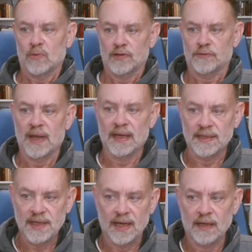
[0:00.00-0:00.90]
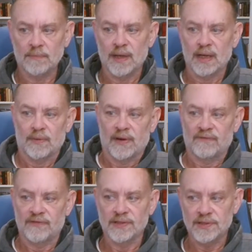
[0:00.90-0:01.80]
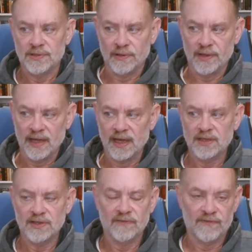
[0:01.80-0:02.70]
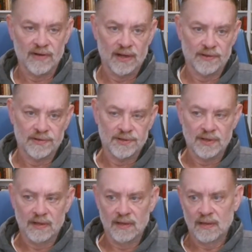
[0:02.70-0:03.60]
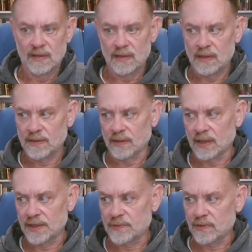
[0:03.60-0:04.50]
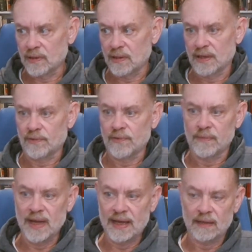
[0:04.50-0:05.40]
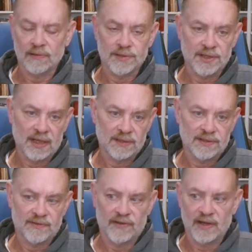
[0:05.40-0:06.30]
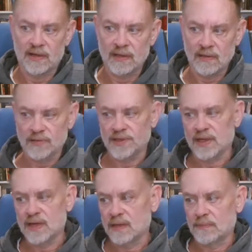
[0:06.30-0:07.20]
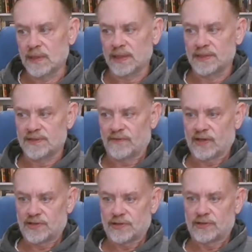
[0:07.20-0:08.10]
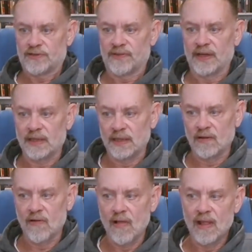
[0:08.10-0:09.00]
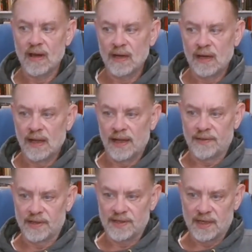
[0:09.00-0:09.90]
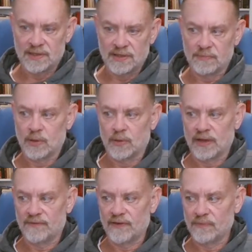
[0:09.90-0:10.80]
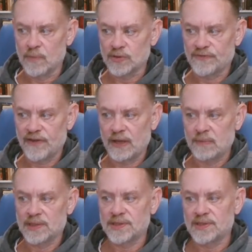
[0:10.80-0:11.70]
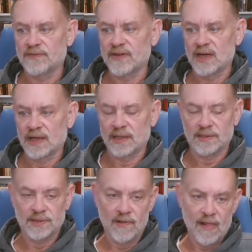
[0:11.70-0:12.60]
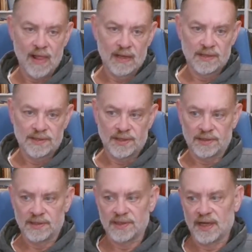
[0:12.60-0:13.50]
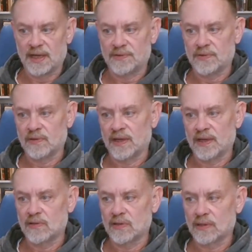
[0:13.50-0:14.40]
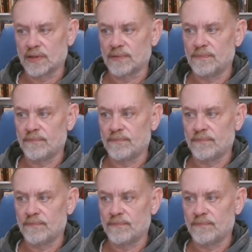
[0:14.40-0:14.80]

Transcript: was maintained by a reference to the ancient fathers, the literal and grammatical sense of the articles and homilies of the Church of England, and the testimony of her most famous divines, such as Andrew and Hooker.